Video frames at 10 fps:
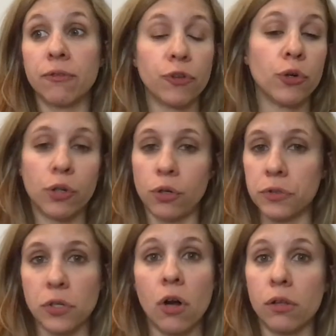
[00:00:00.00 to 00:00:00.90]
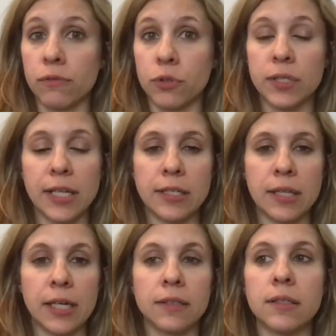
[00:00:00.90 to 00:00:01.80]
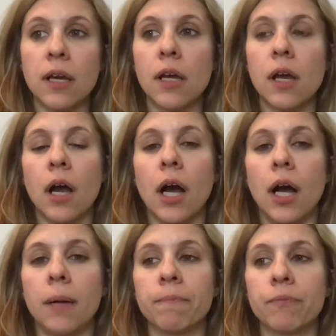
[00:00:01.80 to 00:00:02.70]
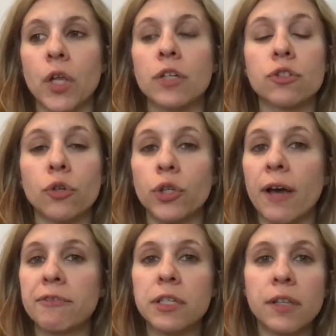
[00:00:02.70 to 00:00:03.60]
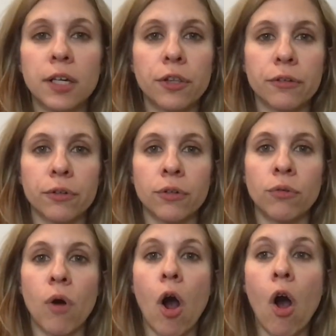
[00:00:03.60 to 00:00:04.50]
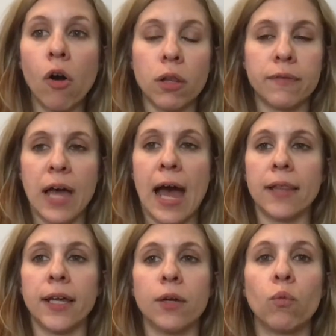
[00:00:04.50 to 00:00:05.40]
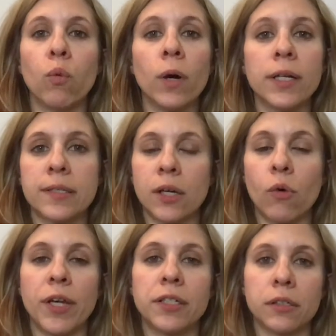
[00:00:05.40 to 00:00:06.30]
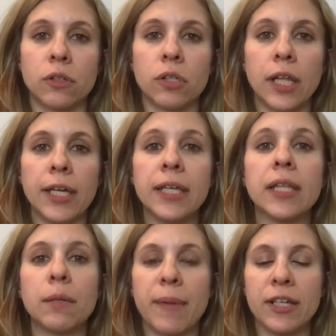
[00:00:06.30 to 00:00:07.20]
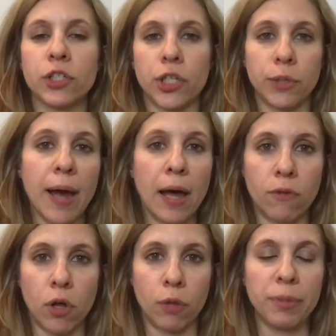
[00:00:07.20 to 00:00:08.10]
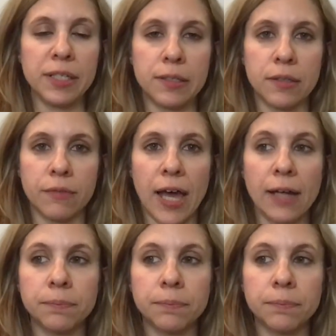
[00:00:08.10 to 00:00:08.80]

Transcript: photos, all of those kinds of things. So you have to think through all of that. Like, what is it going to look like? And then make sure you have all the pieces of that.